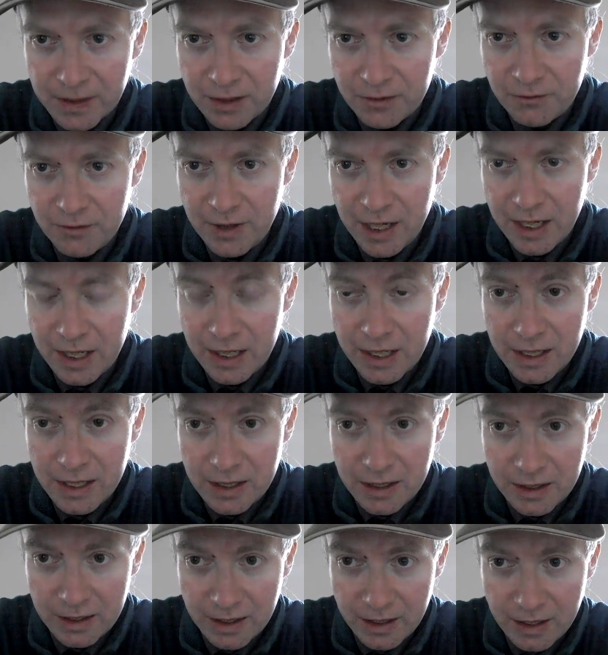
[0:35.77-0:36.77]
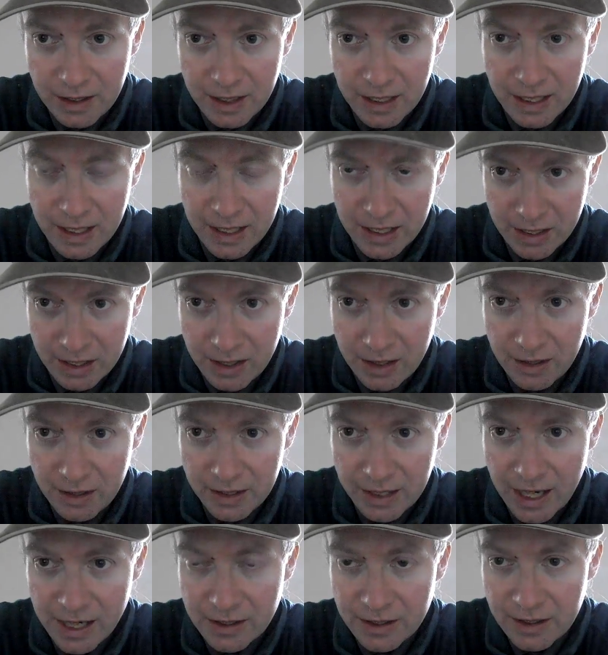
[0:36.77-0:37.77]
really at
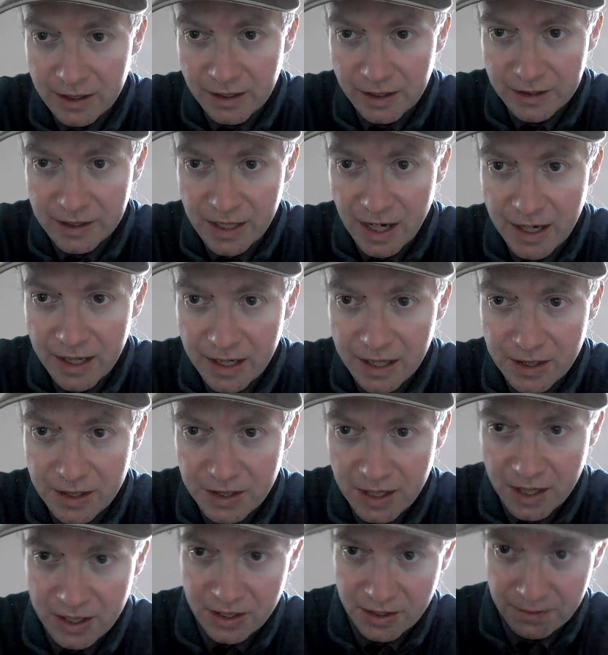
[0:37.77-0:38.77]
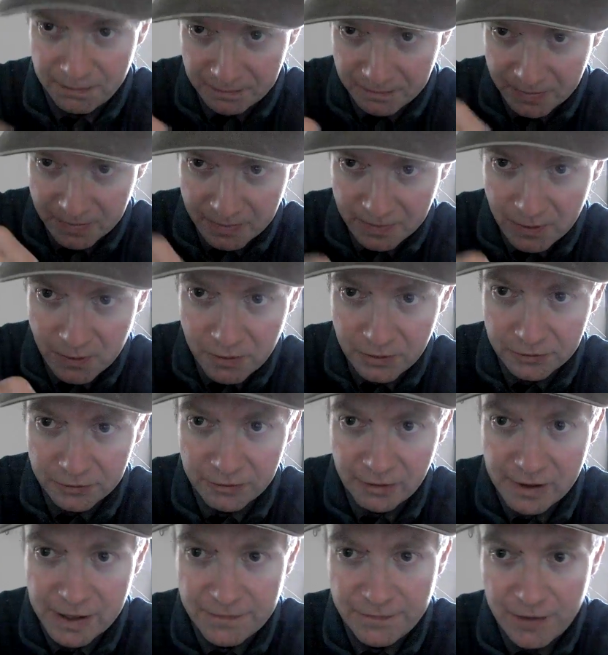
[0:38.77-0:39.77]
the end of the day it's us
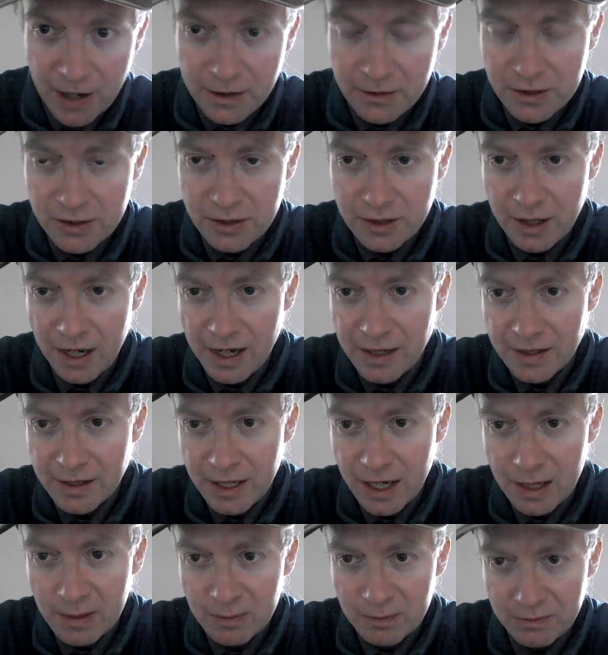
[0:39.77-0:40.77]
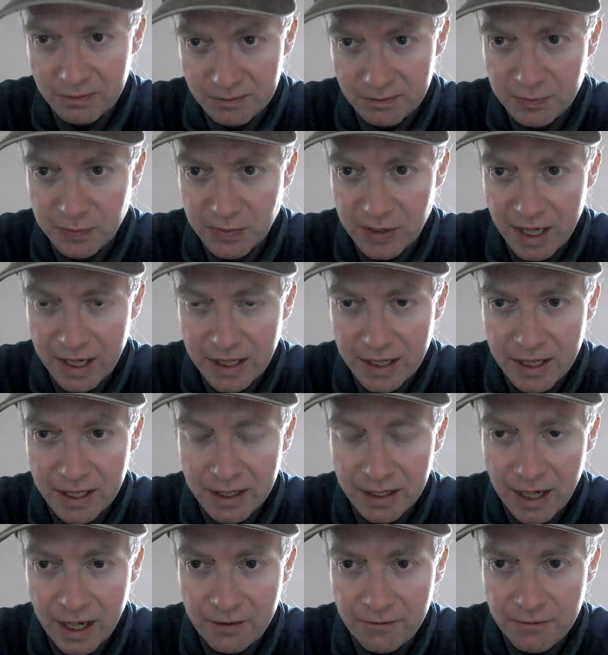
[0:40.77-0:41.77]
ordinary folks that end up
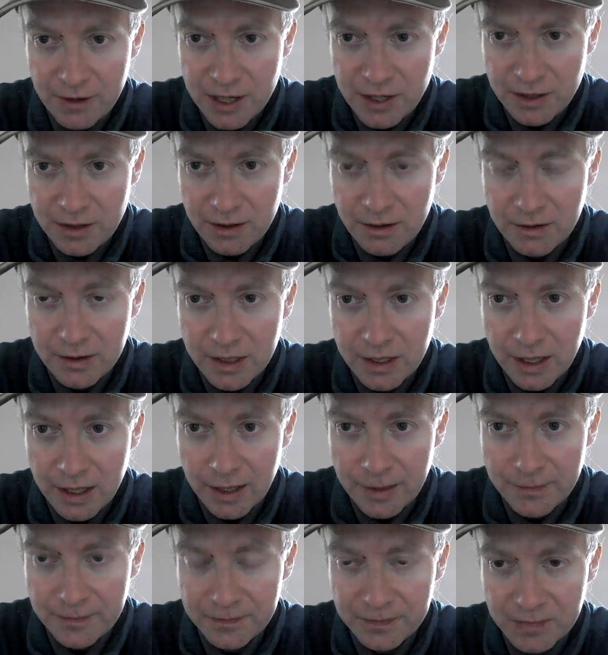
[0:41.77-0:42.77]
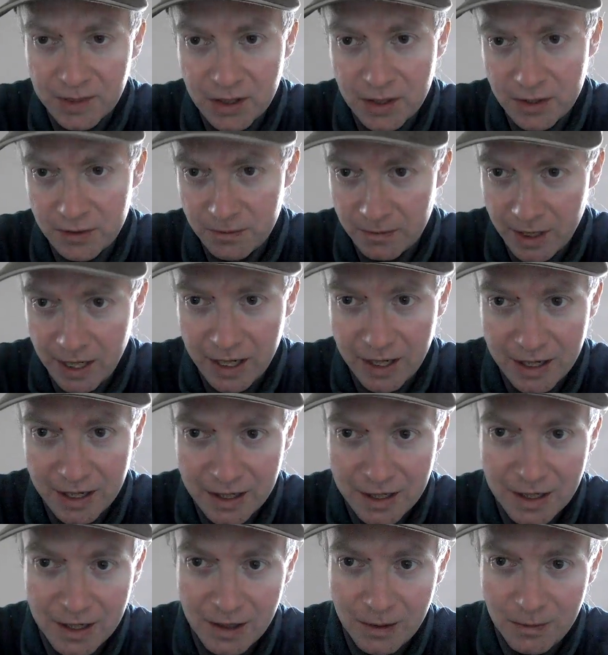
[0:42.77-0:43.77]
taking that risk on, isn't it? Because
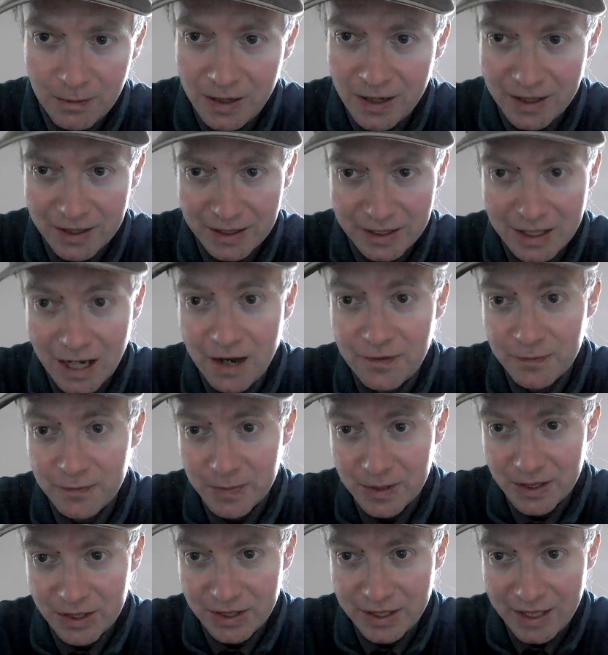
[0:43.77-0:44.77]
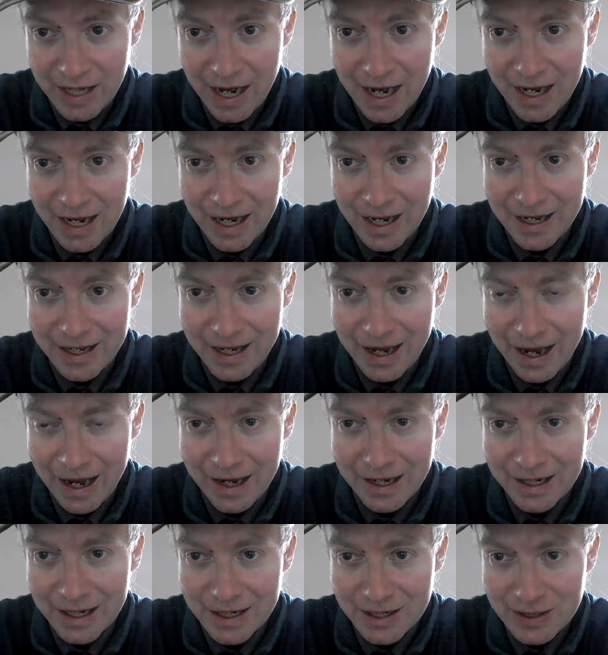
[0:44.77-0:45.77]
the government's
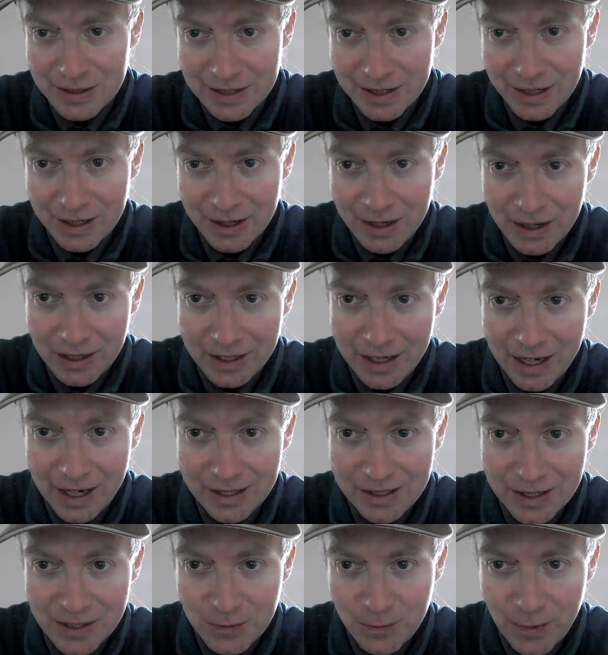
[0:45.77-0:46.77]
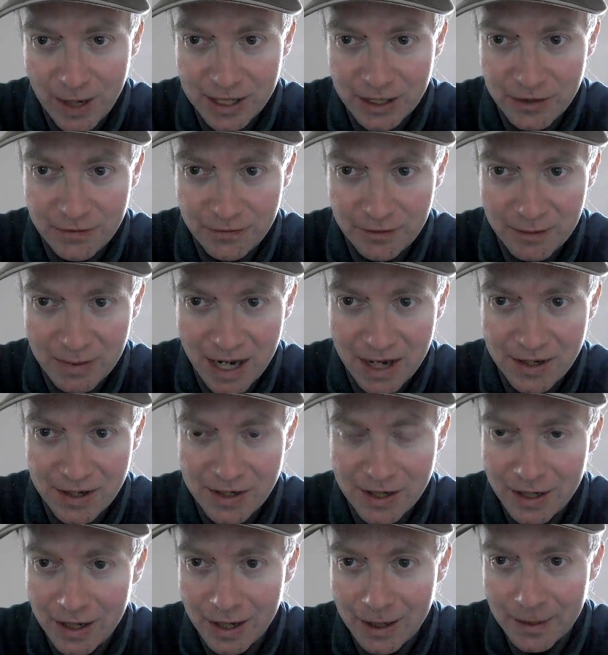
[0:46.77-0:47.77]
getting its wedge from us,
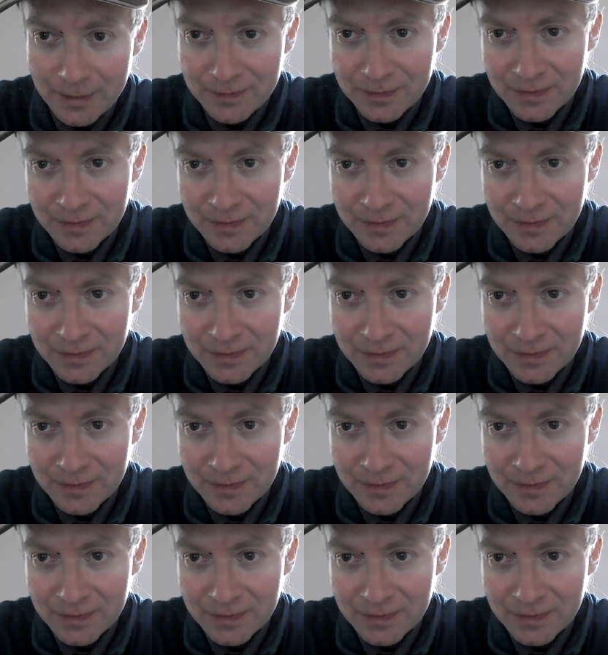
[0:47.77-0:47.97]
isn't it?